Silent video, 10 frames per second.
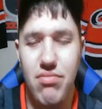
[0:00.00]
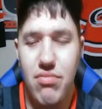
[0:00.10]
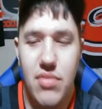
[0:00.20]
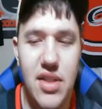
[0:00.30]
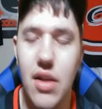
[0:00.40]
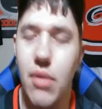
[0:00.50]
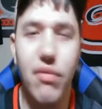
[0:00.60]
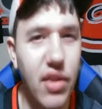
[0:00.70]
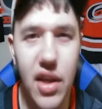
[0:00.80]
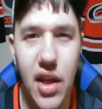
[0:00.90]
sit him
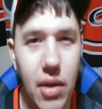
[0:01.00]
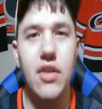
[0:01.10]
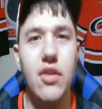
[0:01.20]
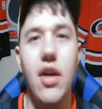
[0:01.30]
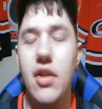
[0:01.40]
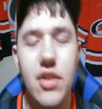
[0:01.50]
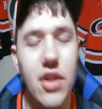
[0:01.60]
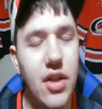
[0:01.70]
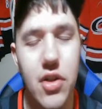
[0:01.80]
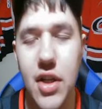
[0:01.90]
for the game. Not a
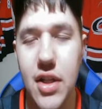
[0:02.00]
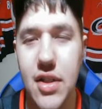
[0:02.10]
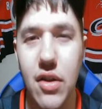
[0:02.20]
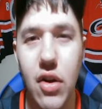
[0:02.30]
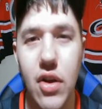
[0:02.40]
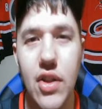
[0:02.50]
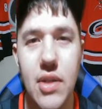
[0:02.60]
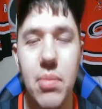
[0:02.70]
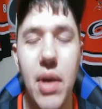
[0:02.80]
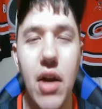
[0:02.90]
ton of chances on this
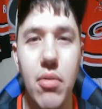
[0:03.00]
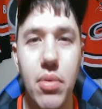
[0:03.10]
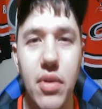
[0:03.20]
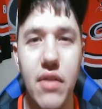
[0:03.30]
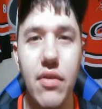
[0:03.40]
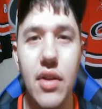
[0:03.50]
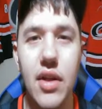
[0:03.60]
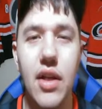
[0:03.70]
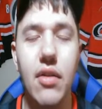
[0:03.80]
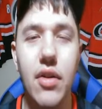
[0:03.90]
power play for the
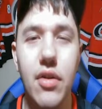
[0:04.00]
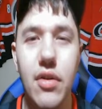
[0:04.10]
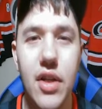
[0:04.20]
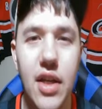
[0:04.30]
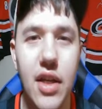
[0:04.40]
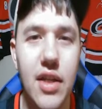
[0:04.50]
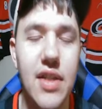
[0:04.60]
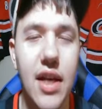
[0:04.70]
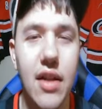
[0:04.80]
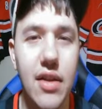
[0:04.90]
Carolina Hurricanes.
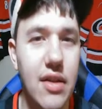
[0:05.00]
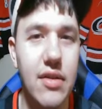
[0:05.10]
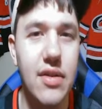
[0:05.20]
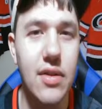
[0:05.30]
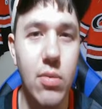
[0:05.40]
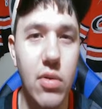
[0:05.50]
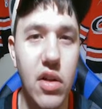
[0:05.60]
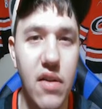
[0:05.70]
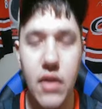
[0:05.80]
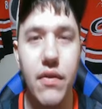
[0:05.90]
LA kills this one
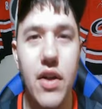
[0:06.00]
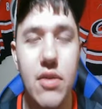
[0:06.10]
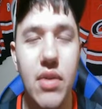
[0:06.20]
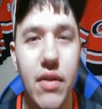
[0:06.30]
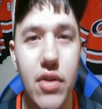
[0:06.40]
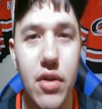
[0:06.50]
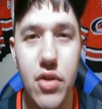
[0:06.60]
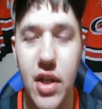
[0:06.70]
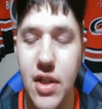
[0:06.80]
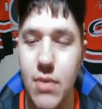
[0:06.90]
off. Foss would have another
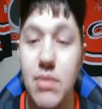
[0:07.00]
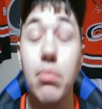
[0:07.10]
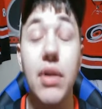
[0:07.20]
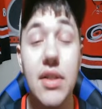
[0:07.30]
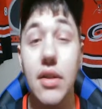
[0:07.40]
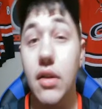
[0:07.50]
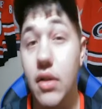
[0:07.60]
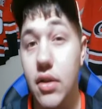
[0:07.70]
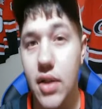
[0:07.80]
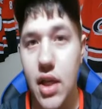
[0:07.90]
chance. He was buzzing
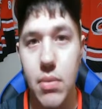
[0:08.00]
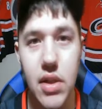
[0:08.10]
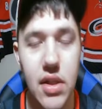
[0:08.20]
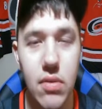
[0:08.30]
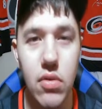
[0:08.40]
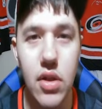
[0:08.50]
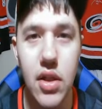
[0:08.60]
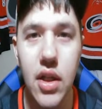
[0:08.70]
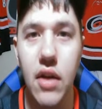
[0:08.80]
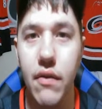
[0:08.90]
all game in this one.
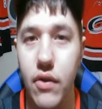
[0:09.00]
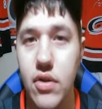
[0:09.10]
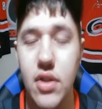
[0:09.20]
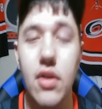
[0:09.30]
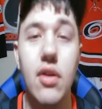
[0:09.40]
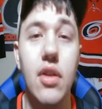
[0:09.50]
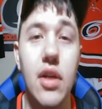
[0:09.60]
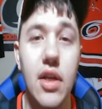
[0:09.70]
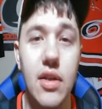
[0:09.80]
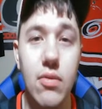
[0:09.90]
First star of the
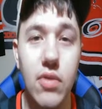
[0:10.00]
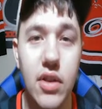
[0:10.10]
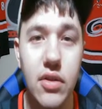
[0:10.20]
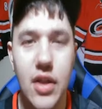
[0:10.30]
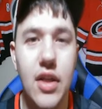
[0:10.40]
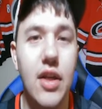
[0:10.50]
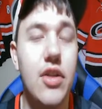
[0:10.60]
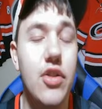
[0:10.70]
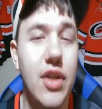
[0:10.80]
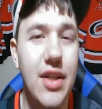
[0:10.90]
night as well. He got a
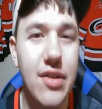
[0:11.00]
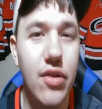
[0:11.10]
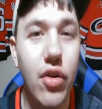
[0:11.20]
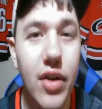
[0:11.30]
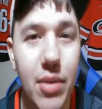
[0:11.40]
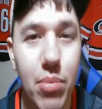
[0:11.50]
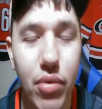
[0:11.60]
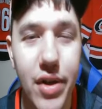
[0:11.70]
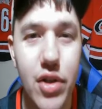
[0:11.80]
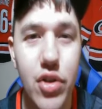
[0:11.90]
chance on a
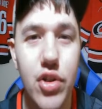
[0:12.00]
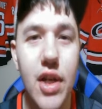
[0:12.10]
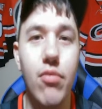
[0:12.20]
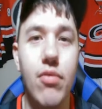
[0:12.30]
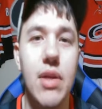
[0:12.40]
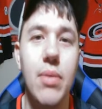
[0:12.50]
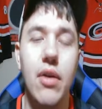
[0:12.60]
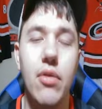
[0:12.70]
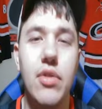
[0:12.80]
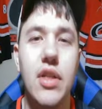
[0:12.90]
Brady Shea
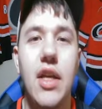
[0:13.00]
rebound,